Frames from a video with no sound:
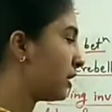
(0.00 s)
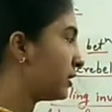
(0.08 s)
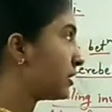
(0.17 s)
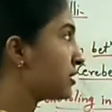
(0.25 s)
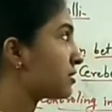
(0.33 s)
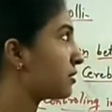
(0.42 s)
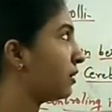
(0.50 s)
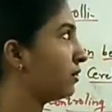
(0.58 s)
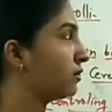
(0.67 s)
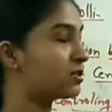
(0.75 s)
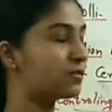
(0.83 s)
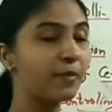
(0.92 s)

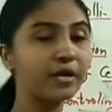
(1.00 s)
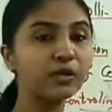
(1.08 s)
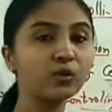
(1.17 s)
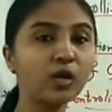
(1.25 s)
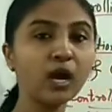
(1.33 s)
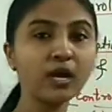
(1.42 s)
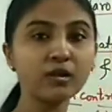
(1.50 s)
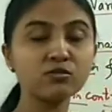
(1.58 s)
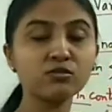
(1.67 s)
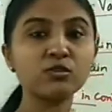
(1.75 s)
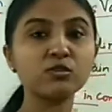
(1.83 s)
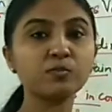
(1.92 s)
This medulla
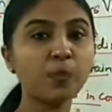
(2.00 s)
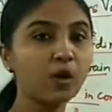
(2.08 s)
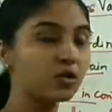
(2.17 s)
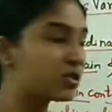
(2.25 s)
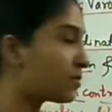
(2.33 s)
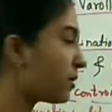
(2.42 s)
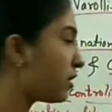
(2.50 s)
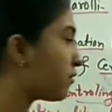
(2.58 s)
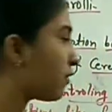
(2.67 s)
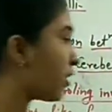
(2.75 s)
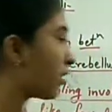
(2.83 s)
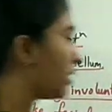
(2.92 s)
is responsible
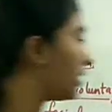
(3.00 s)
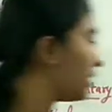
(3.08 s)
for the